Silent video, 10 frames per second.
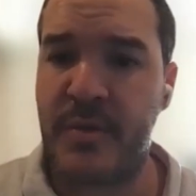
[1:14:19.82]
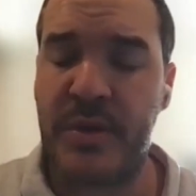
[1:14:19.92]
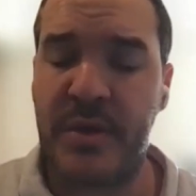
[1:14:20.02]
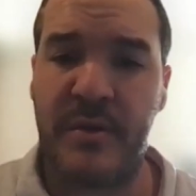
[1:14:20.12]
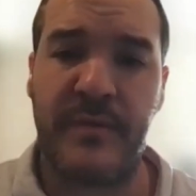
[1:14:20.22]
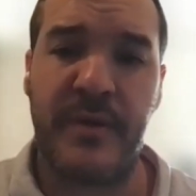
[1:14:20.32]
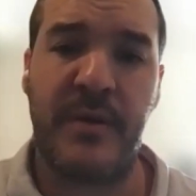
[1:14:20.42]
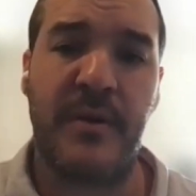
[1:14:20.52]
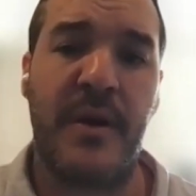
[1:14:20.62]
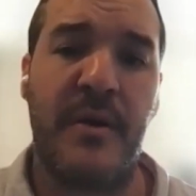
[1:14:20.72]
so we need to
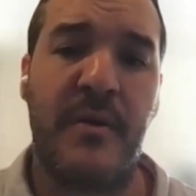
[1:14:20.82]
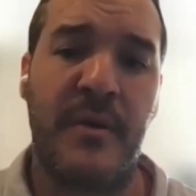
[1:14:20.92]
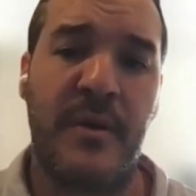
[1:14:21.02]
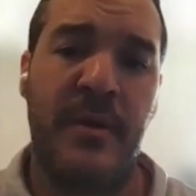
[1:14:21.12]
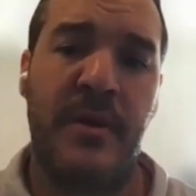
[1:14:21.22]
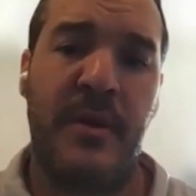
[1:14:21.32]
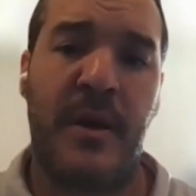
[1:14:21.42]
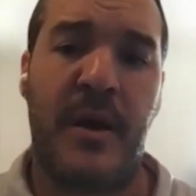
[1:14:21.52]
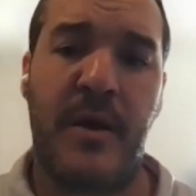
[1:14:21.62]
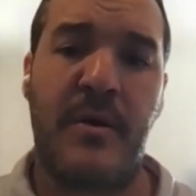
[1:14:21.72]
figure out
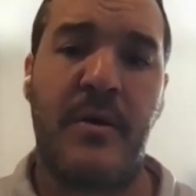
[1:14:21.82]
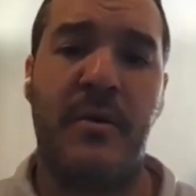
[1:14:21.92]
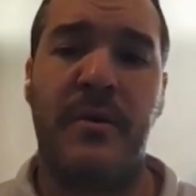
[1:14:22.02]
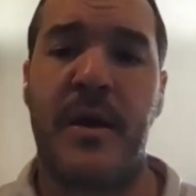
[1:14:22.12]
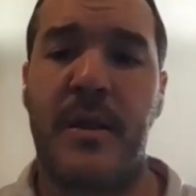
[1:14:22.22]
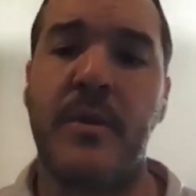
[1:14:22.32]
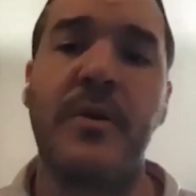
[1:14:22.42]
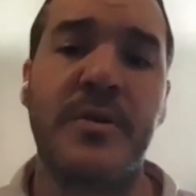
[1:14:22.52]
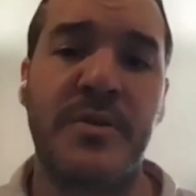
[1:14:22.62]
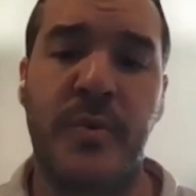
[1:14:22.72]
how that
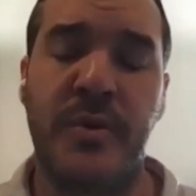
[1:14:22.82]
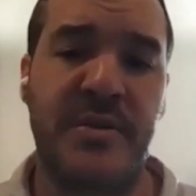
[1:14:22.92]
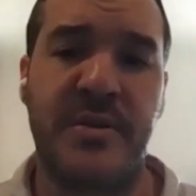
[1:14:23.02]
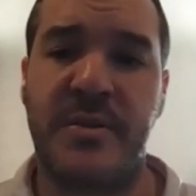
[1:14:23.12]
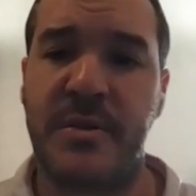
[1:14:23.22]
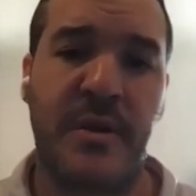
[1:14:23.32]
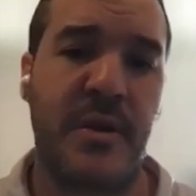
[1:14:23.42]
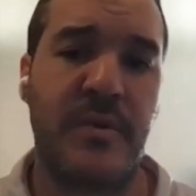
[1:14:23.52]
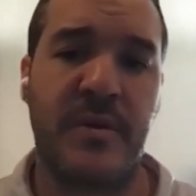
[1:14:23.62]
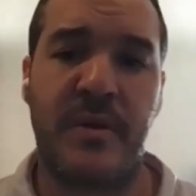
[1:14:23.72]
looks. What does this look
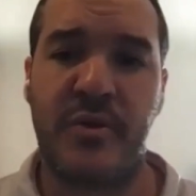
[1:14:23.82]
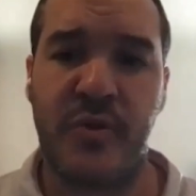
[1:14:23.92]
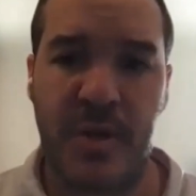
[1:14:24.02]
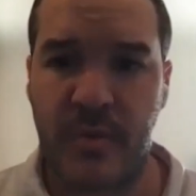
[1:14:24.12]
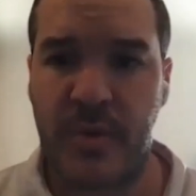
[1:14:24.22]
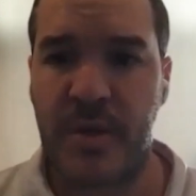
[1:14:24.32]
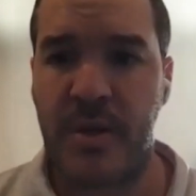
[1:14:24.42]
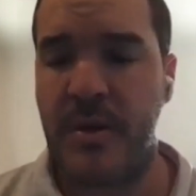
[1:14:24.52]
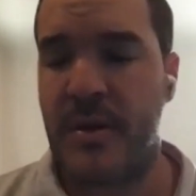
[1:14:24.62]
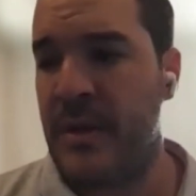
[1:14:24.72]
like with the training we
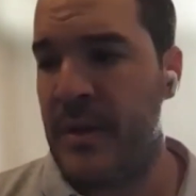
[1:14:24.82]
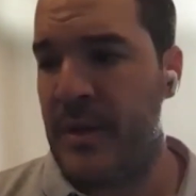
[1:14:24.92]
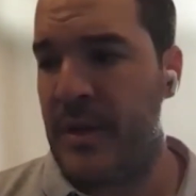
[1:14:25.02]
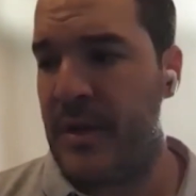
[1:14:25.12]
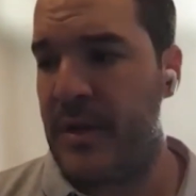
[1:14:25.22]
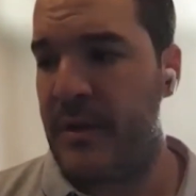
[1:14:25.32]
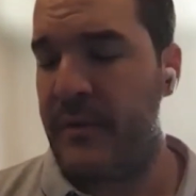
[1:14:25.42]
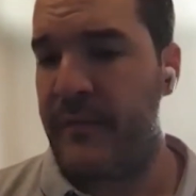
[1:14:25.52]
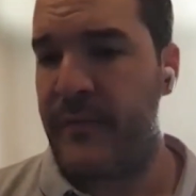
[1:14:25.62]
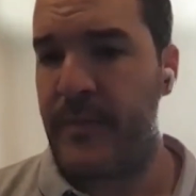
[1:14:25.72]
need?
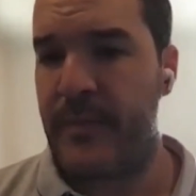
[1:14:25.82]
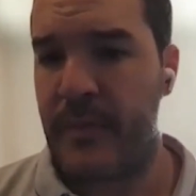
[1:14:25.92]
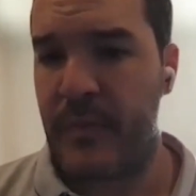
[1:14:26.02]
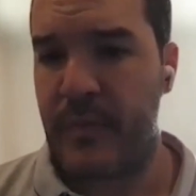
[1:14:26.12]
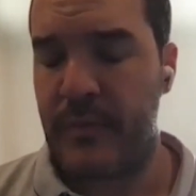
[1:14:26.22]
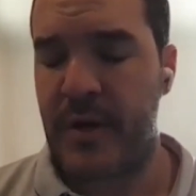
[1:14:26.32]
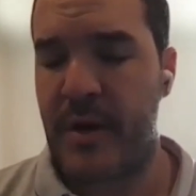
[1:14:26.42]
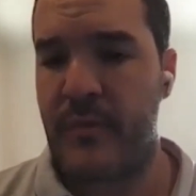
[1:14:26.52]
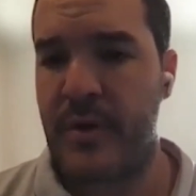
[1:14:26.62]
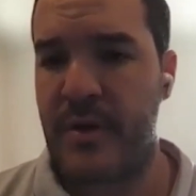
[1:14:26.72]
And from
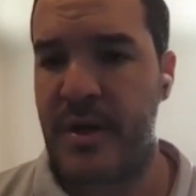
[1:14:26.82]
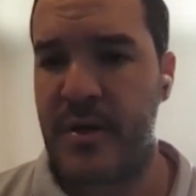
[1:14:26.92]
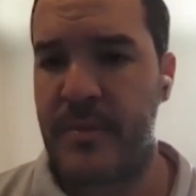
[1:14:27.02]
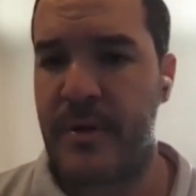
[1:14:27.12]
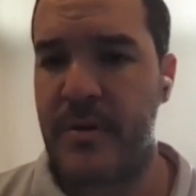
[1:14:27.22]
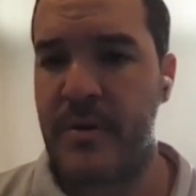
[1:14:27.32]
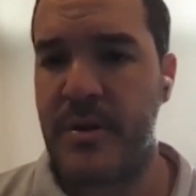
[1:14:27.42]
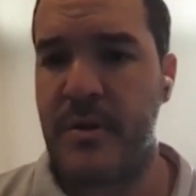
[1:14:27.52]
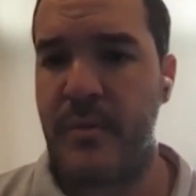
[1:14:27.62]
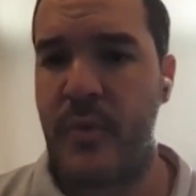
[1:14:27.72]
kind of what I talked about
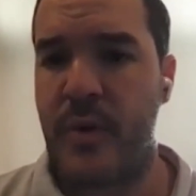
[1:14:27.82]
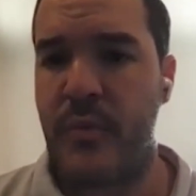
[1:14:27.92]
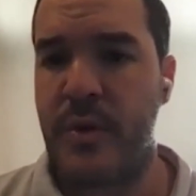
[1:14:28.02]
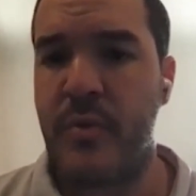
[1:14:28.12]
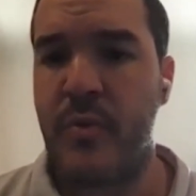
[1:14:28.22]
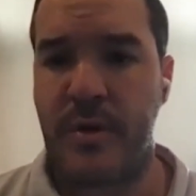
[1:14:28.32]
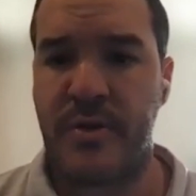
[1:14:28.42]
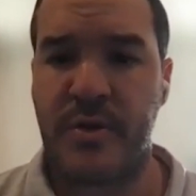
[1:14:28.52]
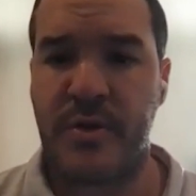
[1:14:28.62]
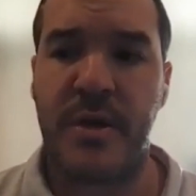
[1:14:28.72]
earlier, what we want
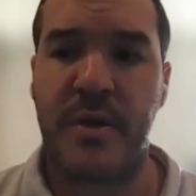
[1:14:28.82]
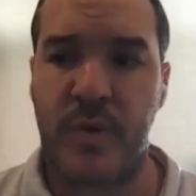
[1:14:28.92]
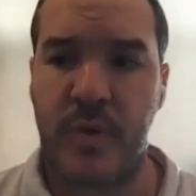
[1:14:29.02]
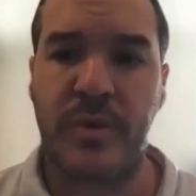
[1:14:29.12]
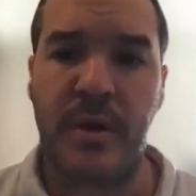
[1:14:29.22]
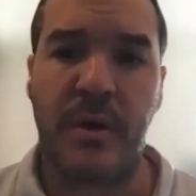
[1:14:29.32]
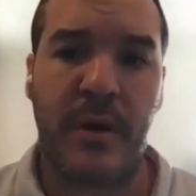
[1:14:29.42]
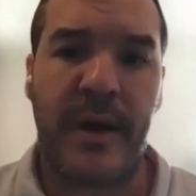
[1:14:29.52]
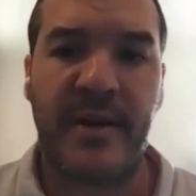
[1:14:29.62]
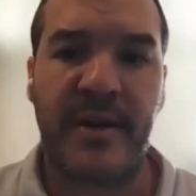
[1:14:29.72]
to create and what we
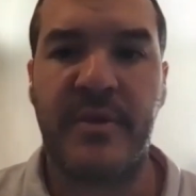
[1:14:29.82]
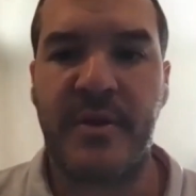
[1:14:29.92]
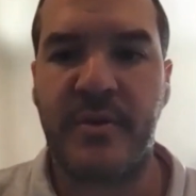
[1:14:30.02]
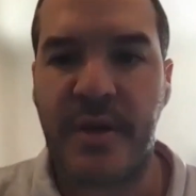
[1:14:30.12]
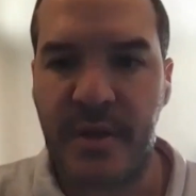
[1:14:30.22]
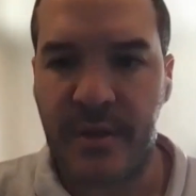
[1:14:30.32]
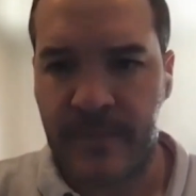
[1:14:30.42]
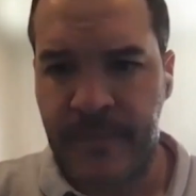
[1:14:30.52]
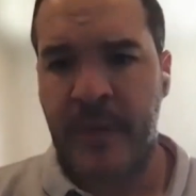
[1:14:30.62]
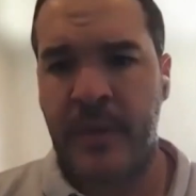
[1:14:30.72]
are actively creating